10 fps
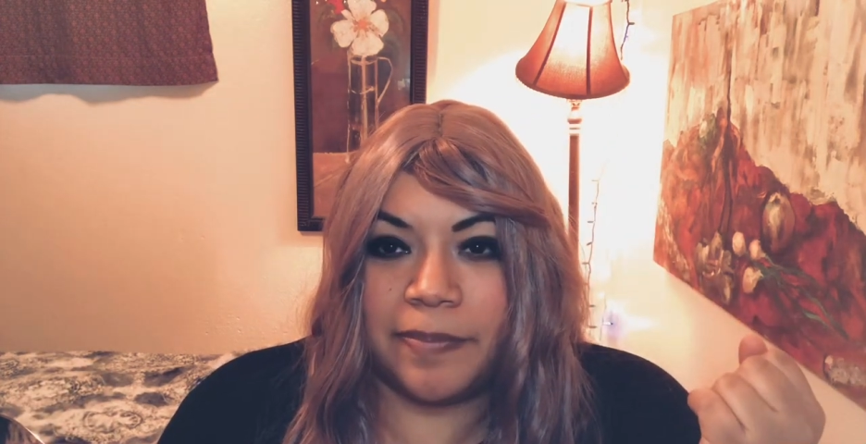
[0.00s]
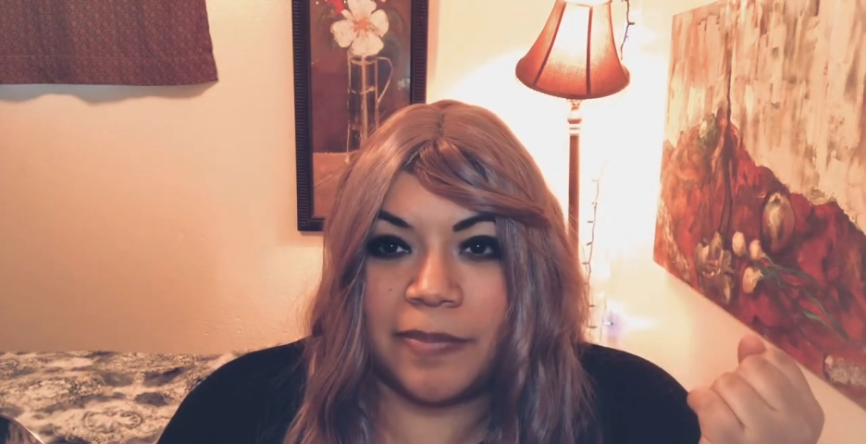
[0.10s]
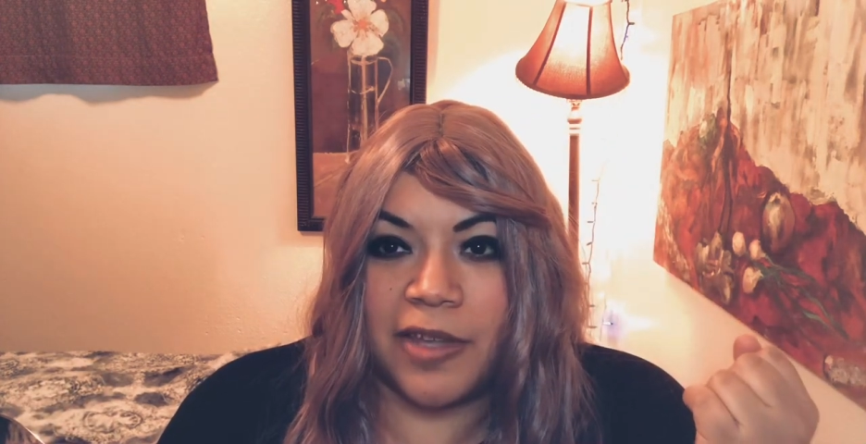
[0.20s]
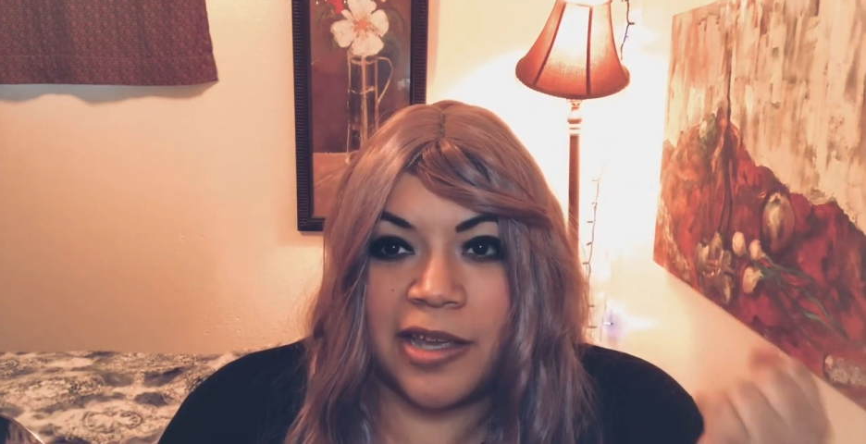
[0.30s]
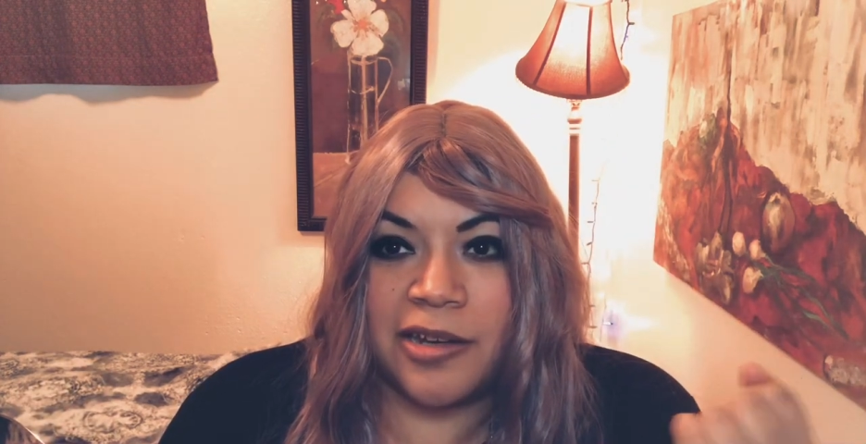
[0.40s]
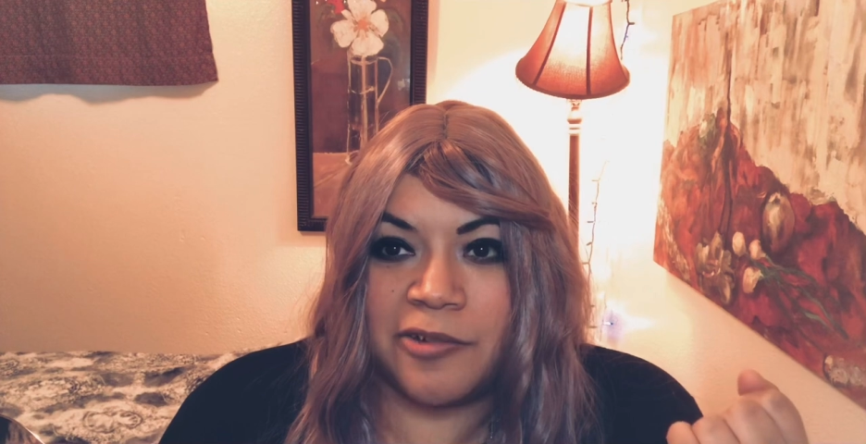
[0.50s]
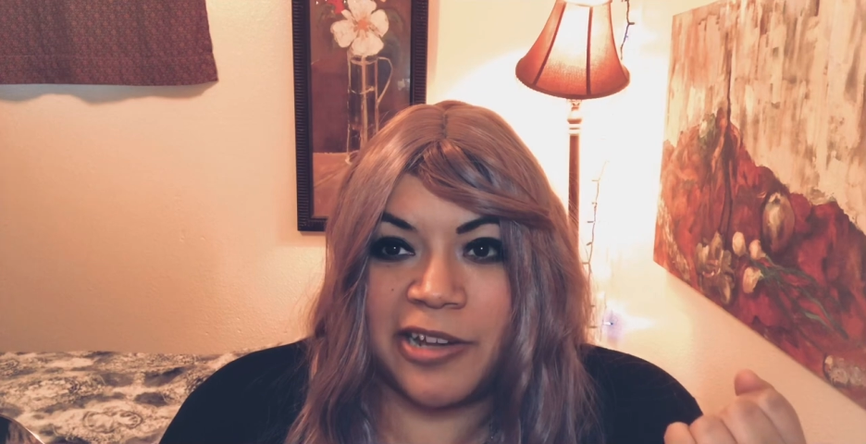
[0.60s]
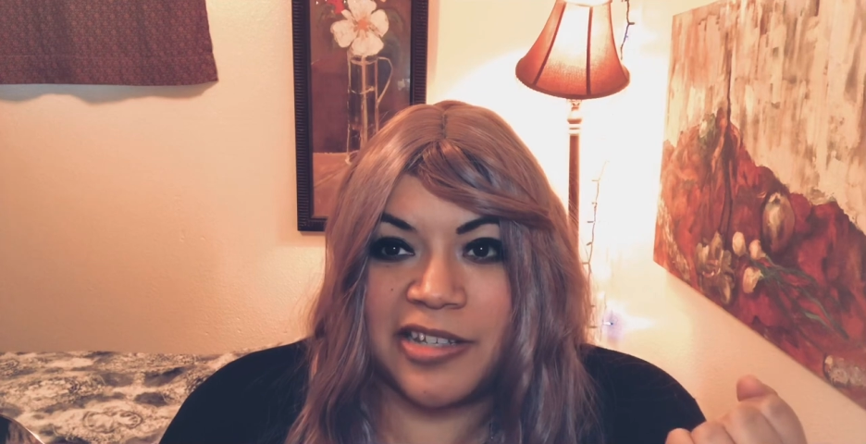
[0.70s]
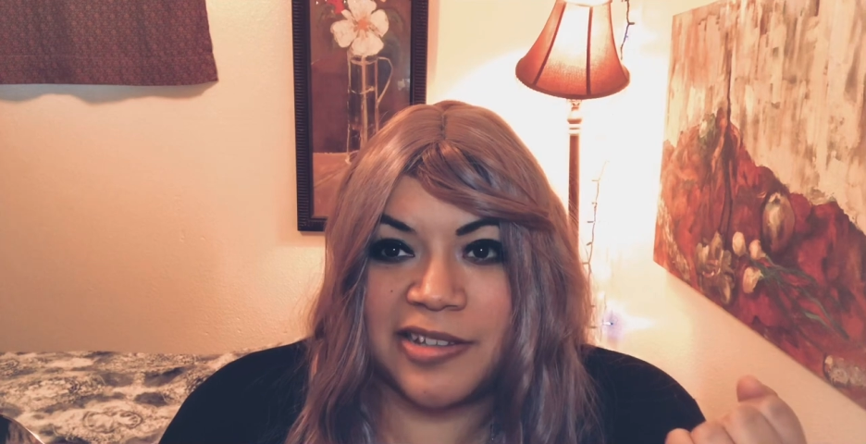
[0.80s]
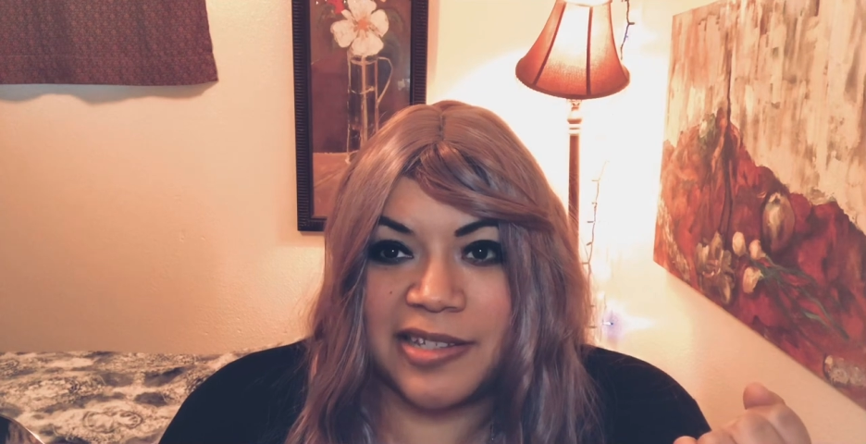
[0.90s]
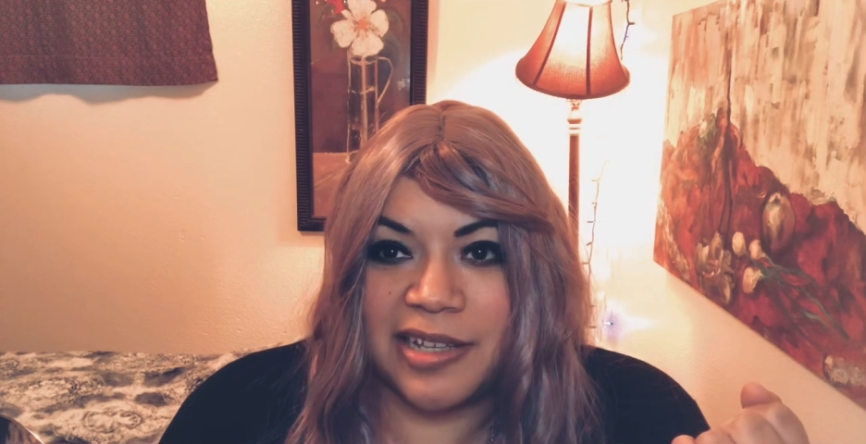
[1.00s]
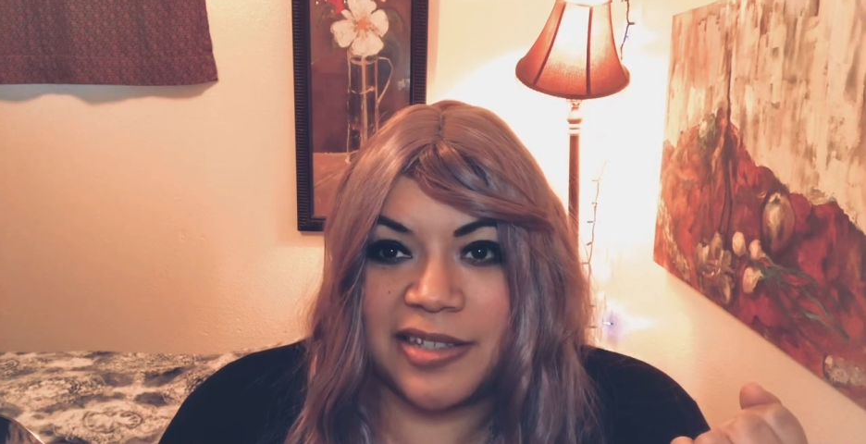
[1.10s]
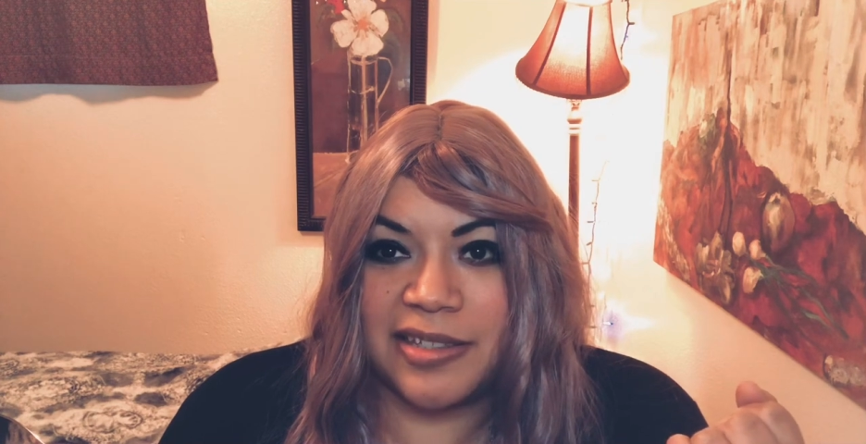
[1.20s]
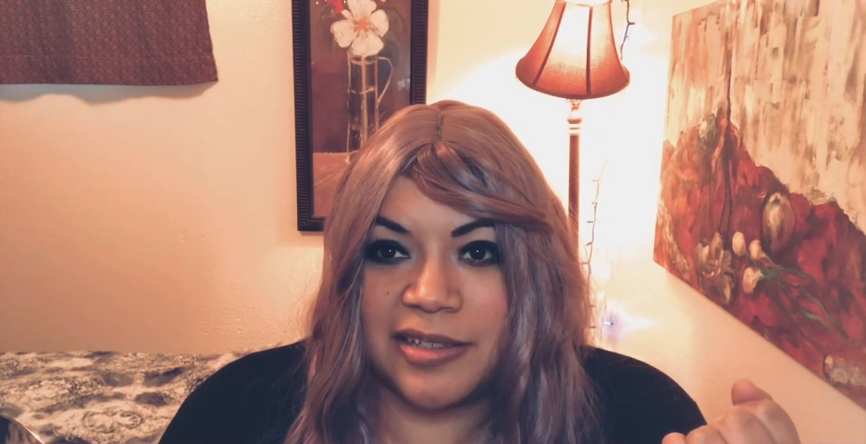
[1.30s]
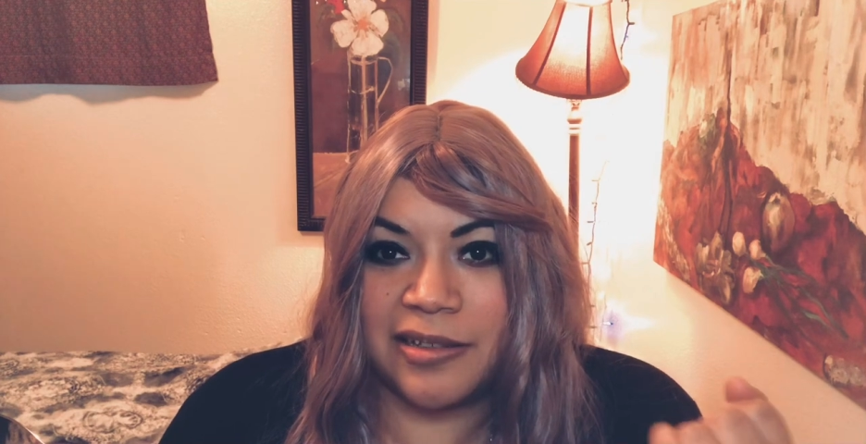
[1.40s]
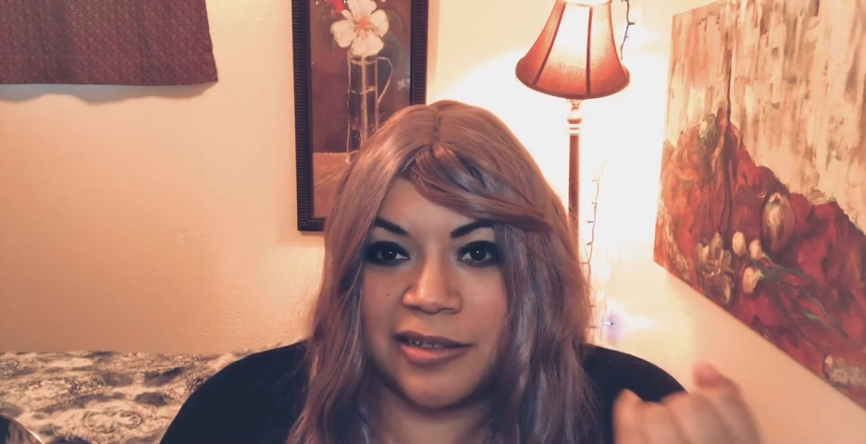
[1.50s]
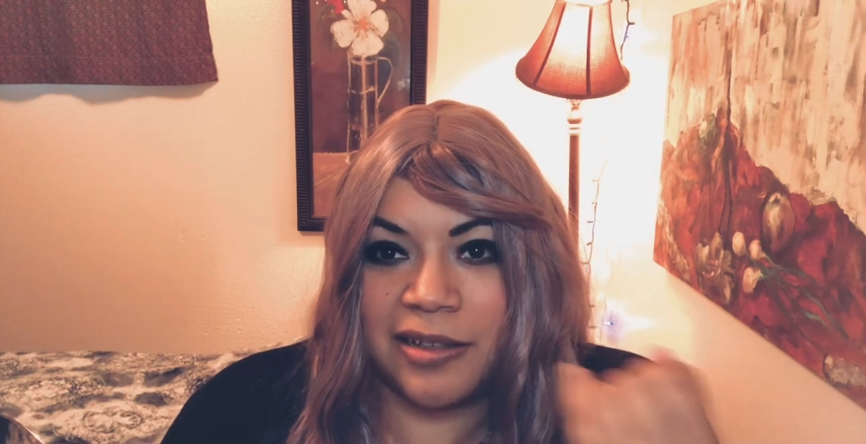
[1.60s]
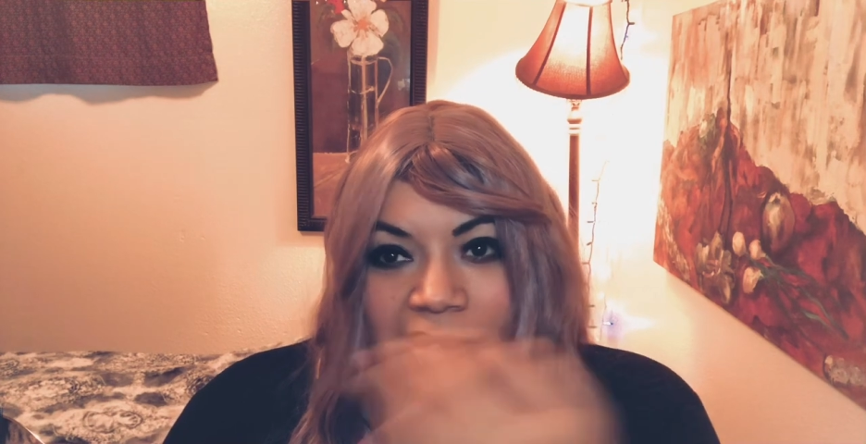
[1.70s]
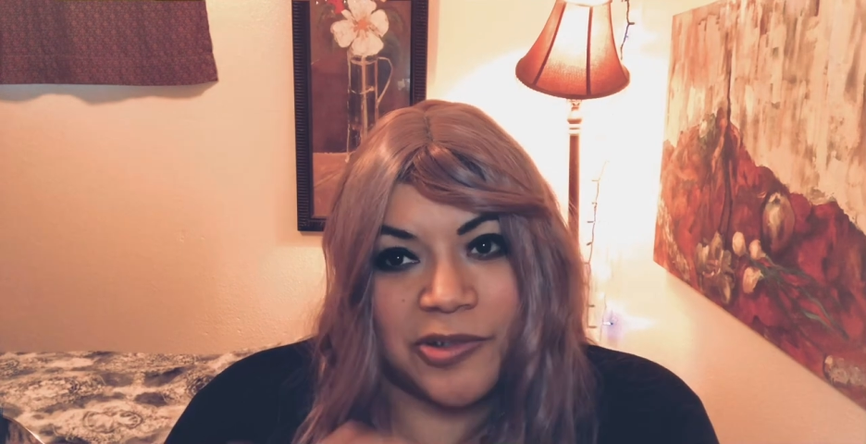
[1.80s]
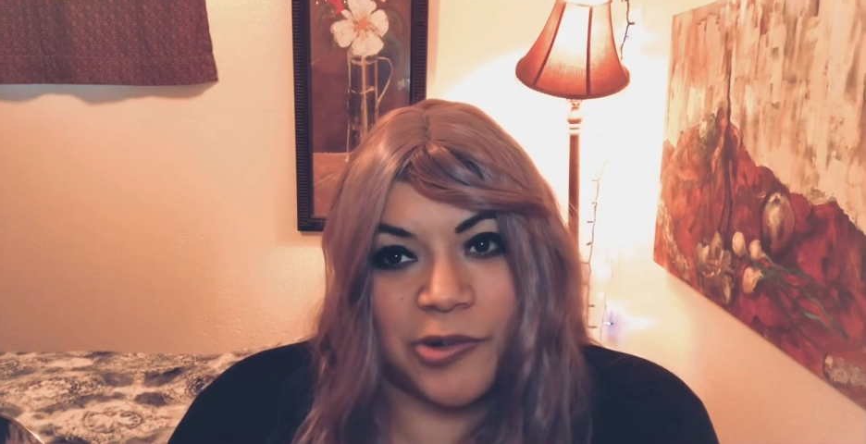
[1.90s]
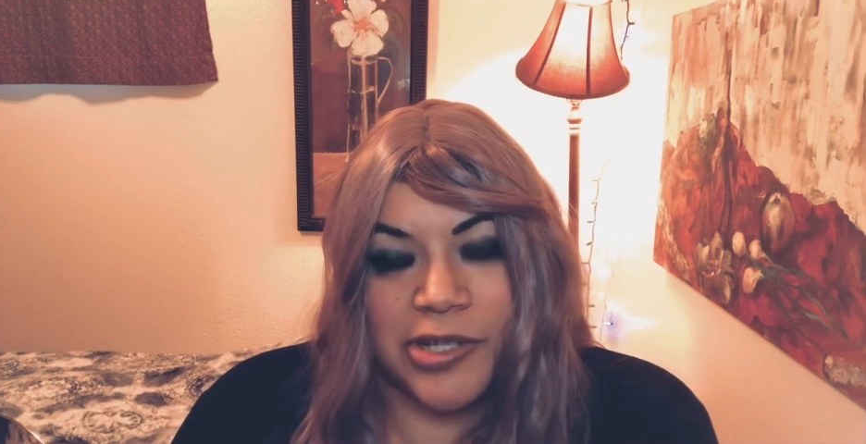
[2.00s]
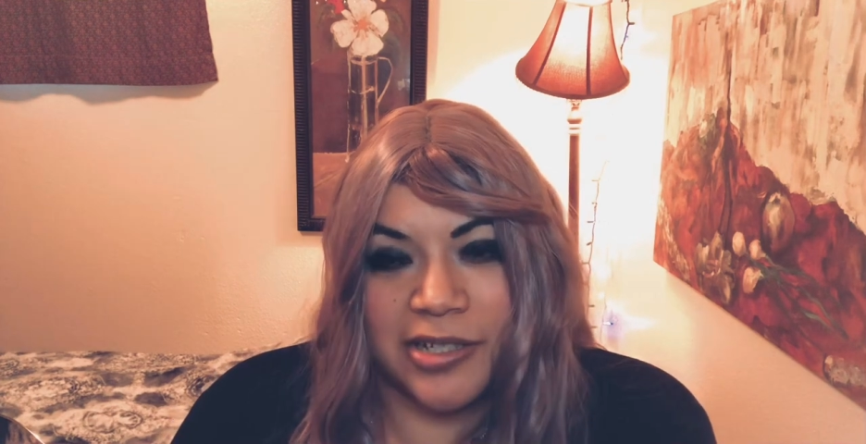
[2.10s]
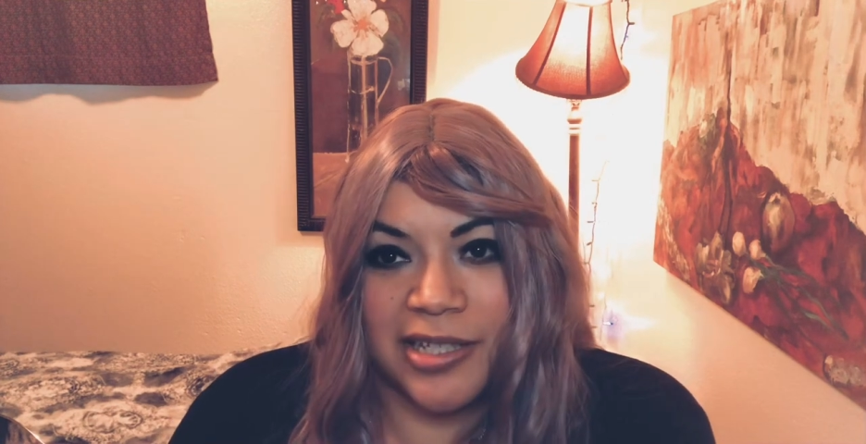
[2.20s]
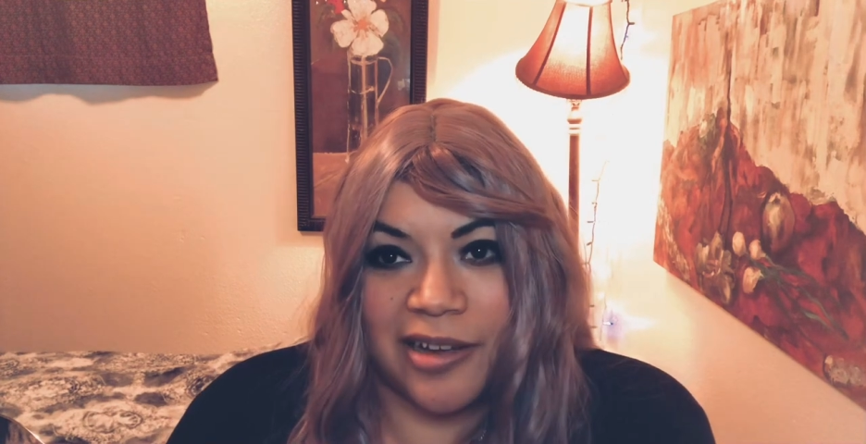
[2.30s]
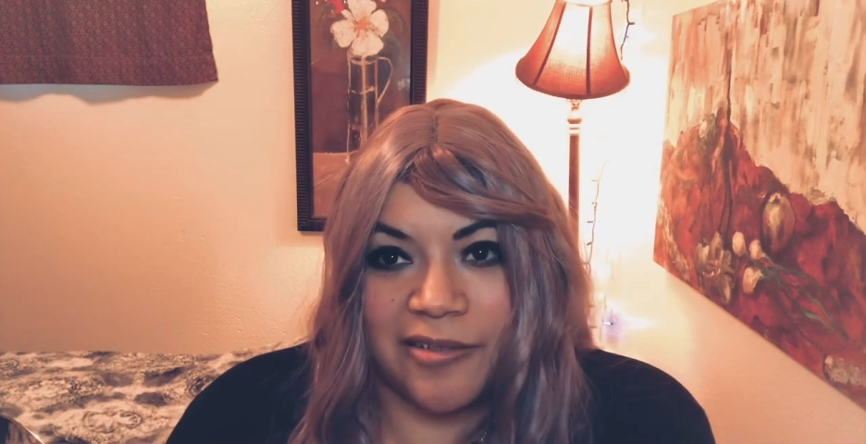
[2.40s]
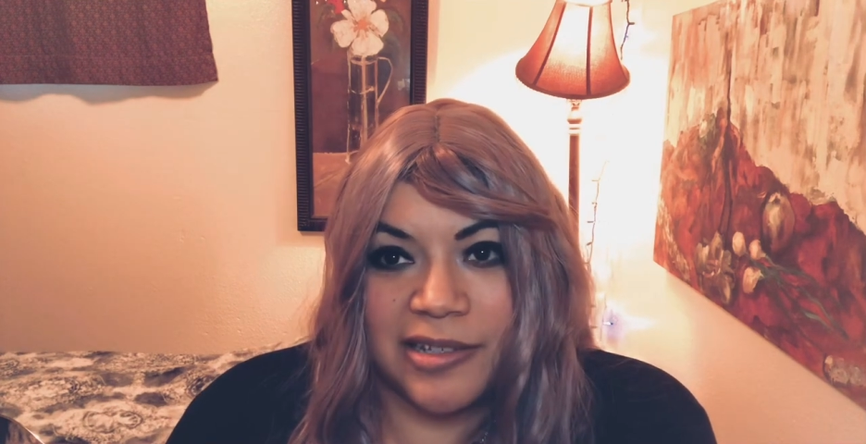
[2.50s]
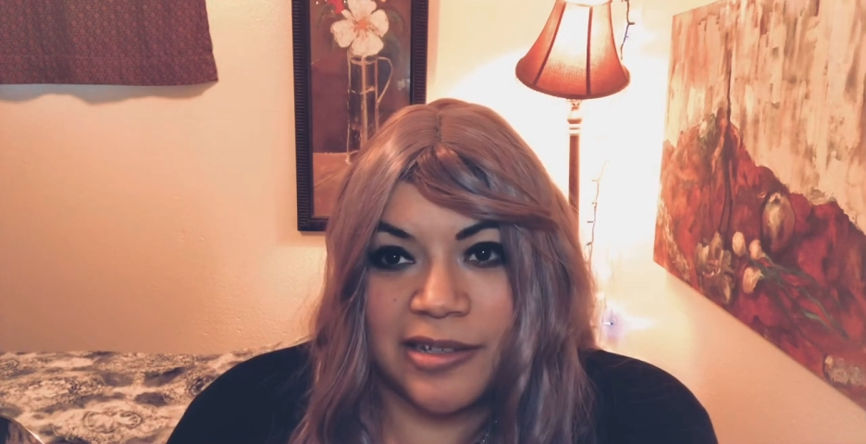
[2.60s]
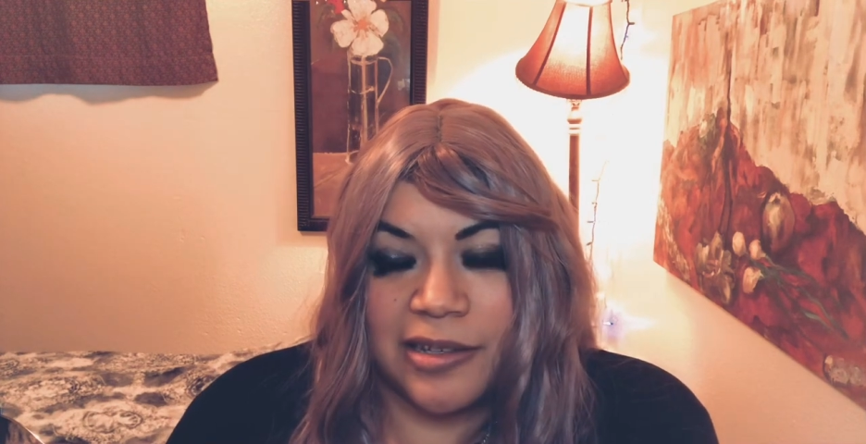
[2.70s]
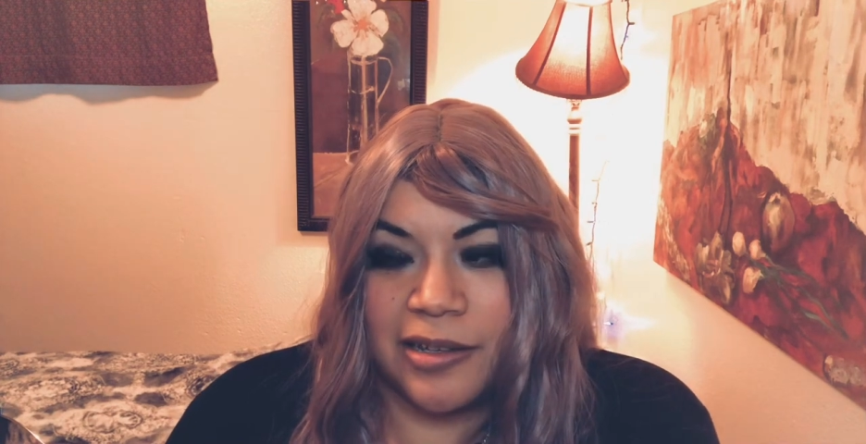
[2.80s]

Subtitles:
ignorant to a sense towards your sound.